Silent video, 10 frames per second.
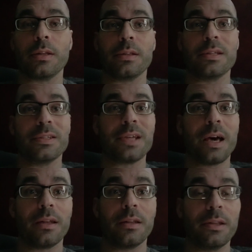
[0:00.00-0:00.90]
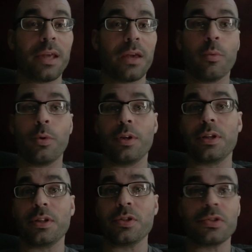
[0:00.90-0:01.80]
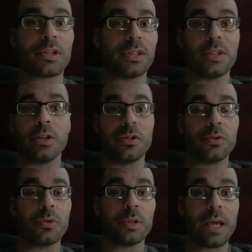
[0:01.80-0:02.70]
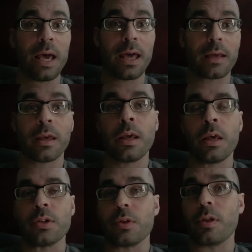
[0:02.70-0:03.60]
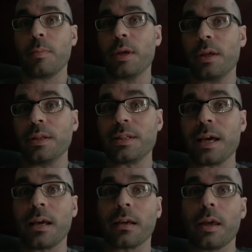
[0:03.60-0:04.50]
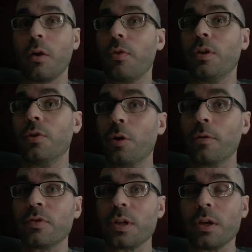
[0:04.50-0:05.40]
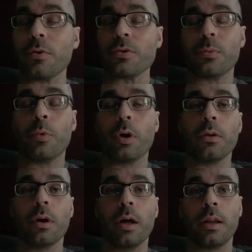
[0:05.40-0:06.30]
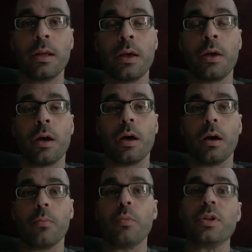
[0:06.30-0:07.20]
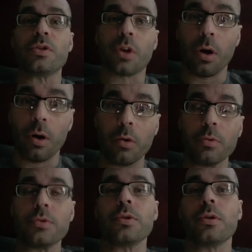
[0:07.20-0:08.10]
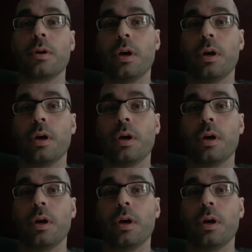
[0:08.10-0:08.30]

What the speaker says: decided that they wanted to just continue to attack. So they began to attack healthy nerve cells and whatnot, which caused